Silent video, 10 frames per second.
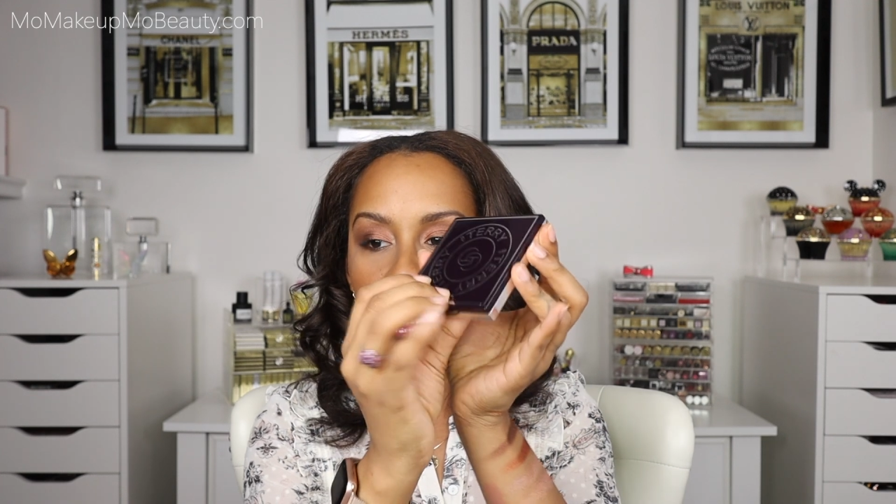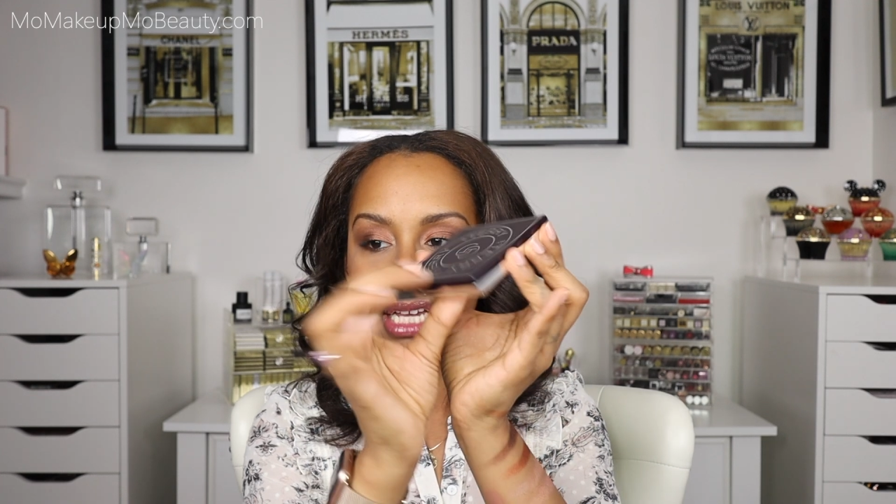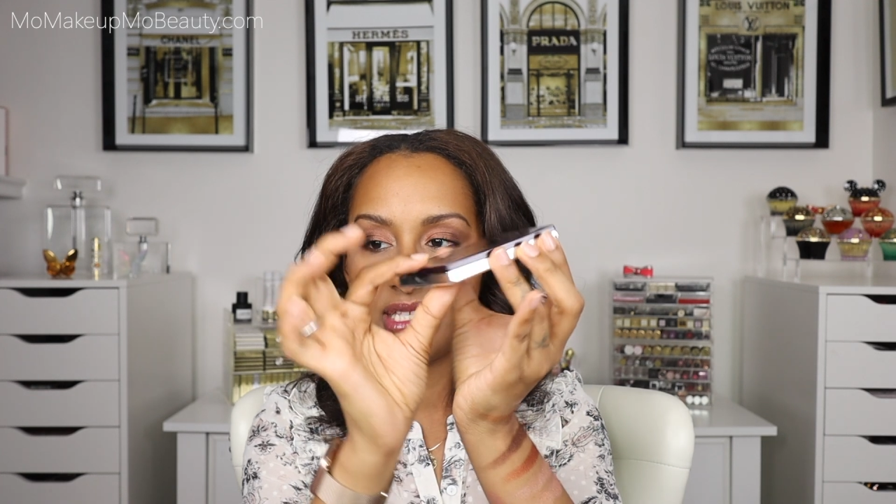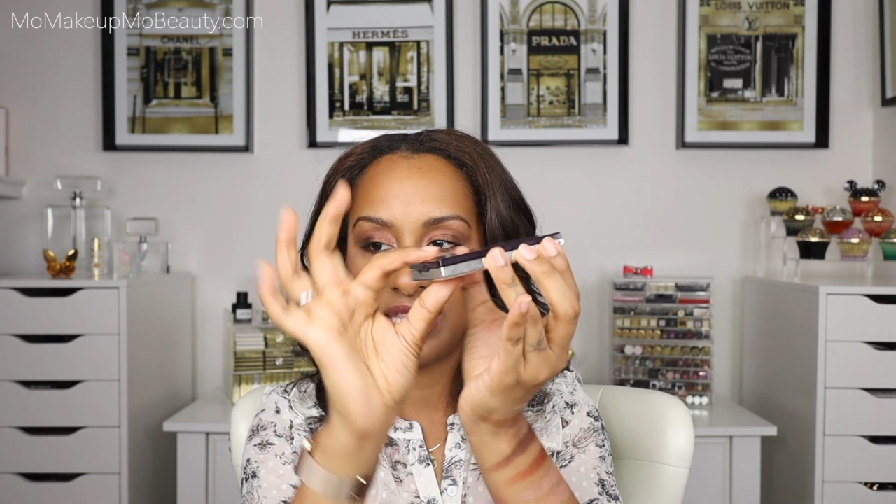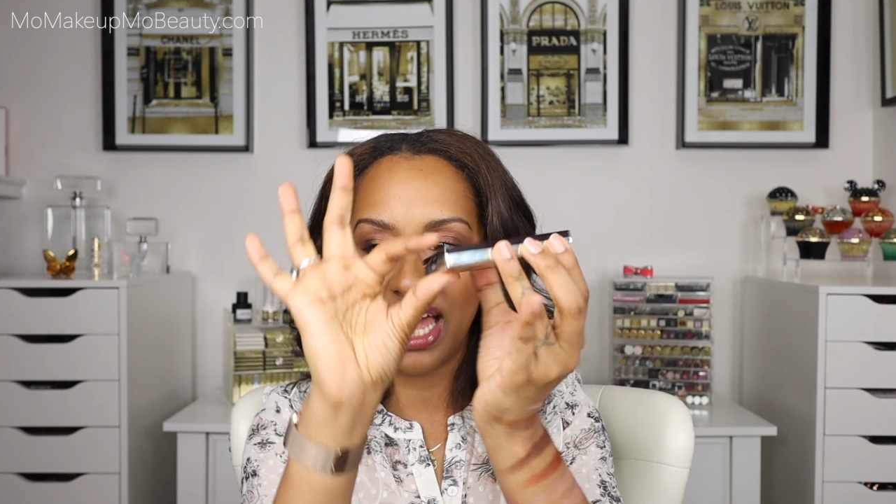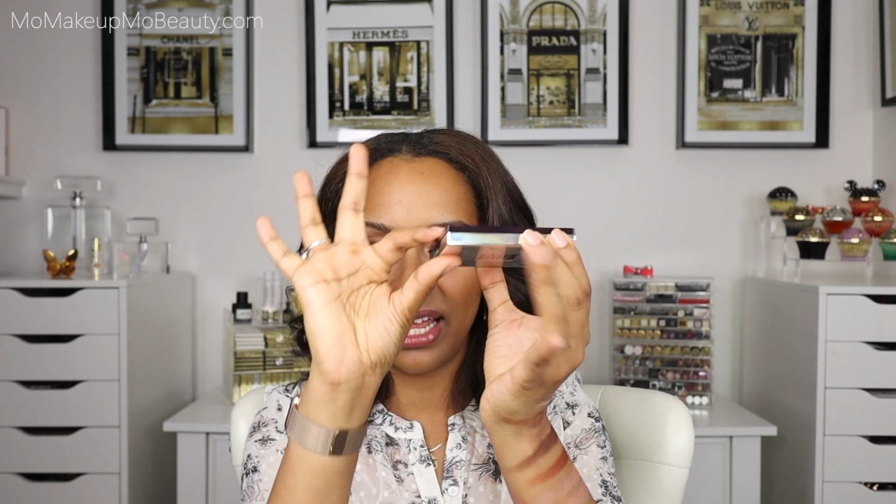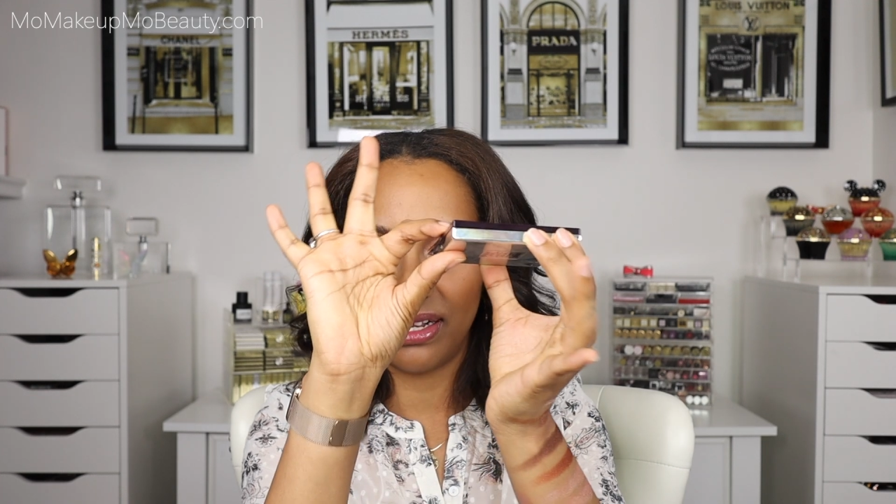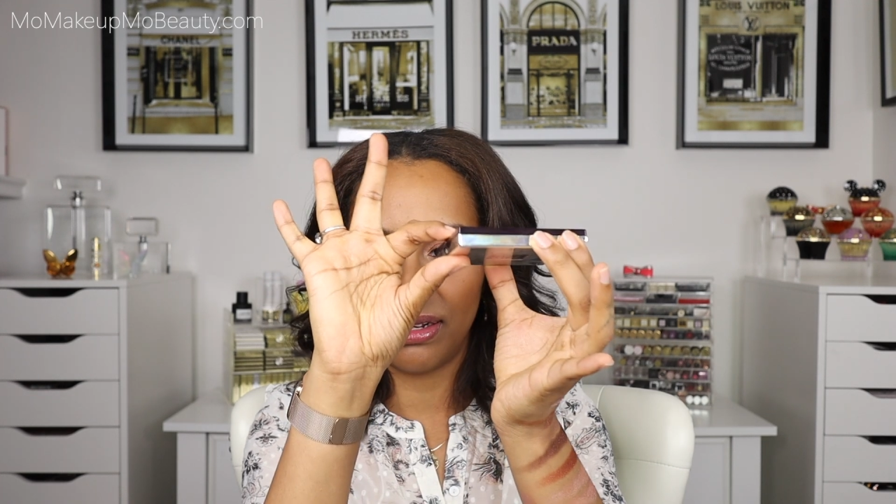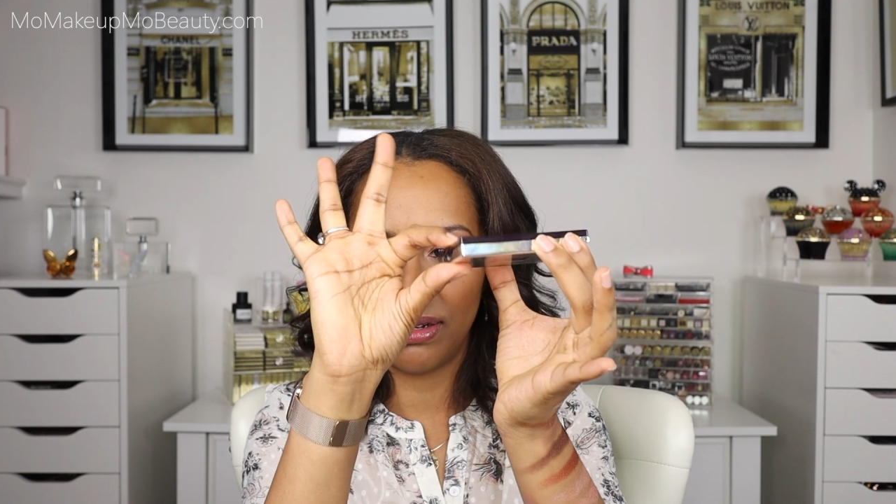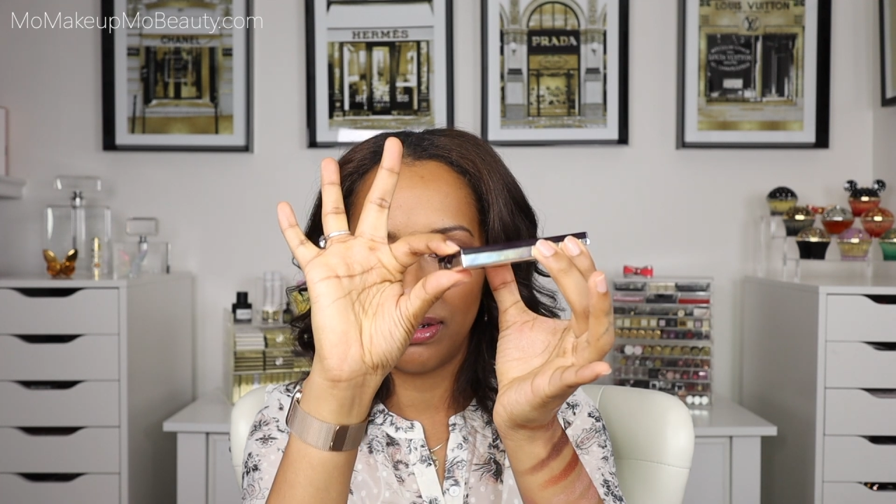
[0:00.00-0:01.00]
It's
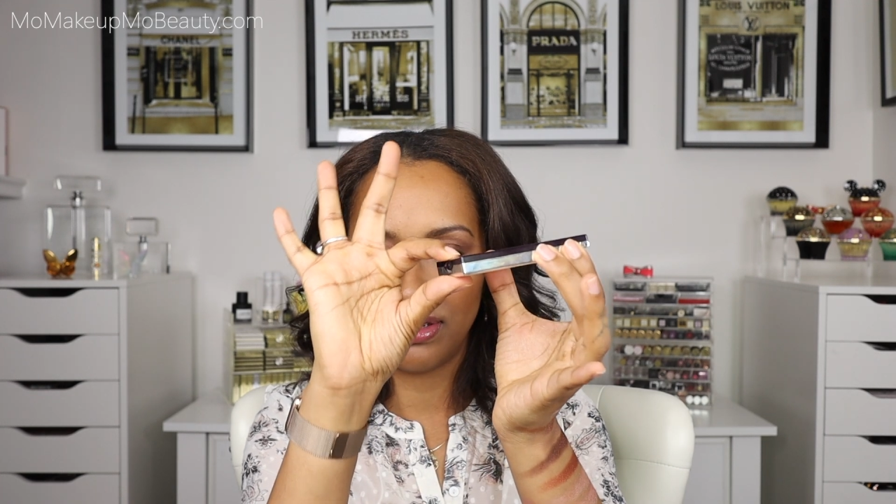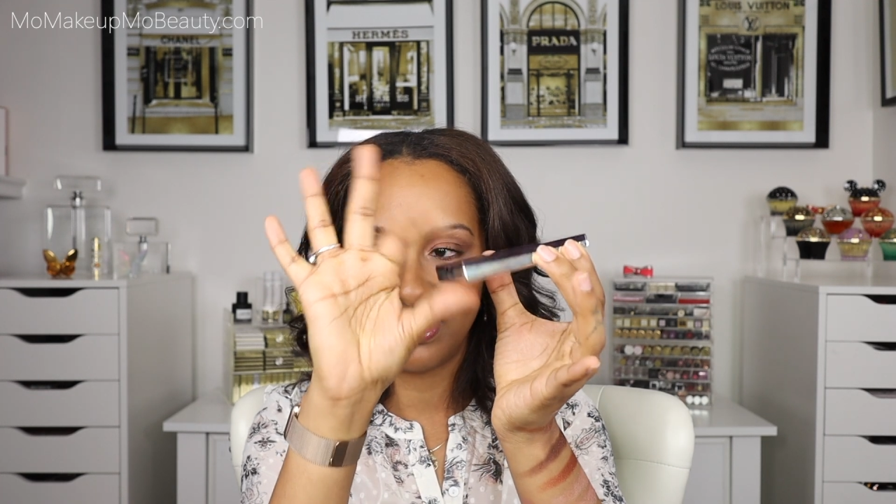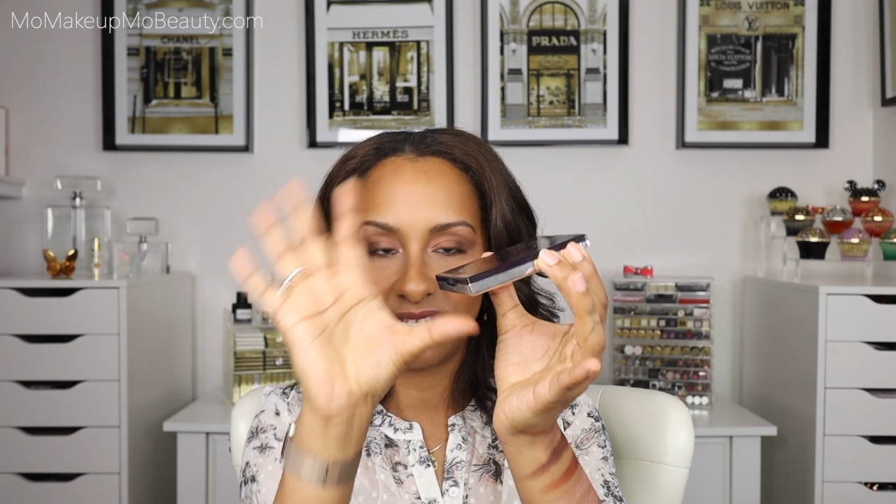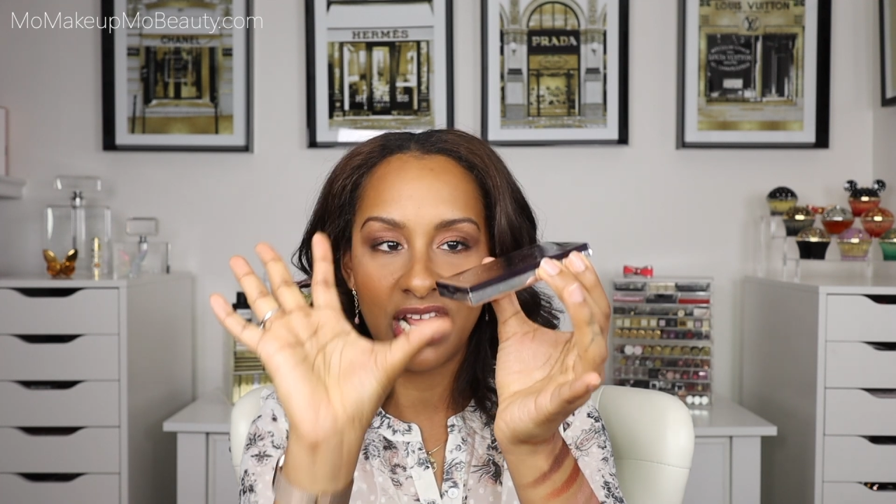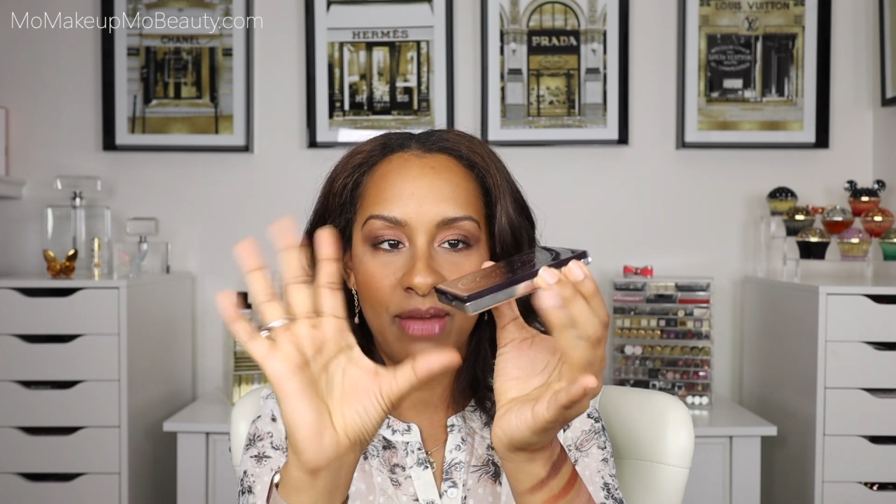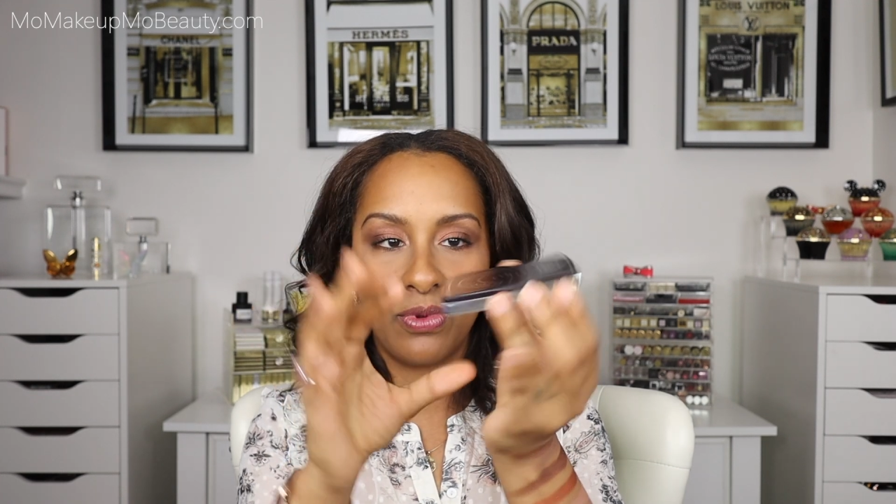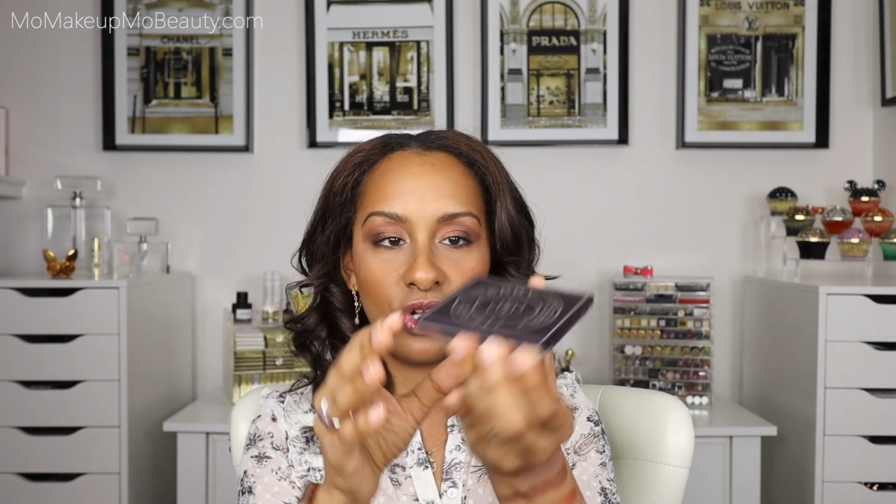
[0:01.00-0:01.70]
that snap